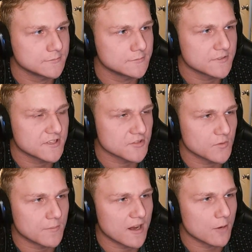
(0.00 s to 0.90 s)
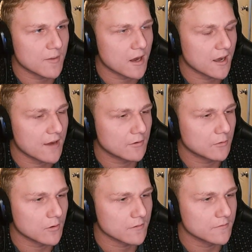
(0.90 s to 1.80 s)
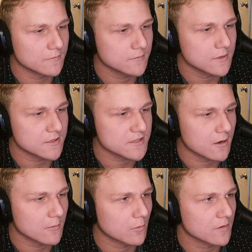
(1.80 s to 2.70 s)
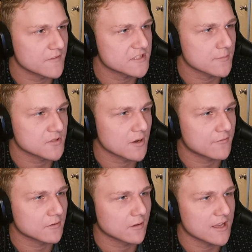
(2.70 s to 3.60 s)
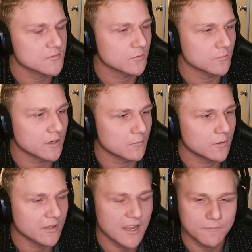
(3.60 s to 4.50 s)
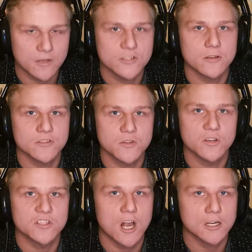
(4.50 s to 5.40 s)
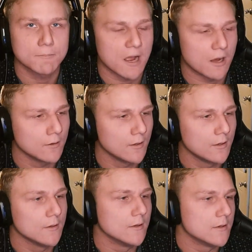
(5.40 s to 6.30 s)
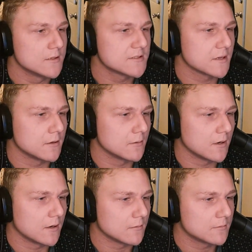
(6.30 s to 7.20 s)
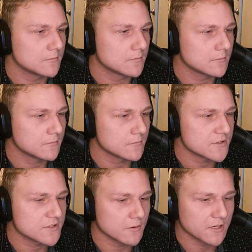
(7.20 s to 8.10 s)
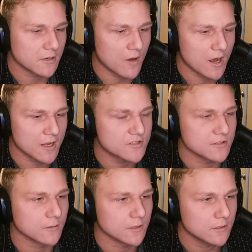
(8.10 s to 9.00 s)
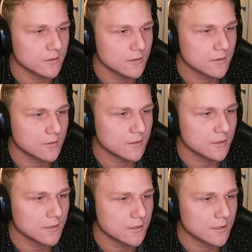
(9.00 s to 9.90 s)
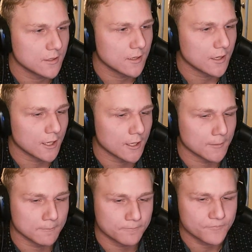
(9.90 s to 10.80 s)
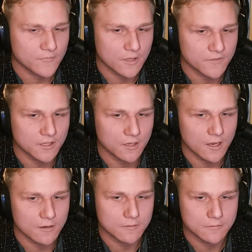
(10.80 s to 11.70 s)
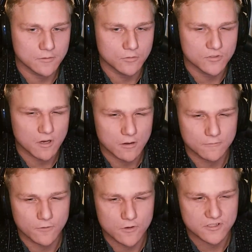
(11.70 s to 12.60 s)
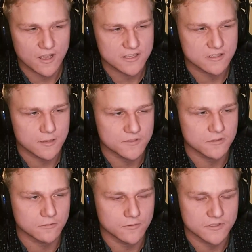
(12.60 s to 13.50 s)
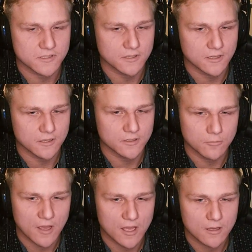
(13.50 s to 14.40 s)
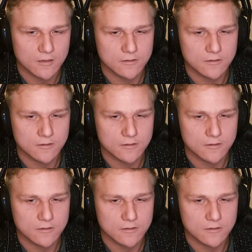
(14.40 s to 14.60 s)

since we may or may not have started recording this episode after the last one, we don't really have much else new to talk about. So we're just going to get right into it. I think who started first last episode? Was it you, Matt?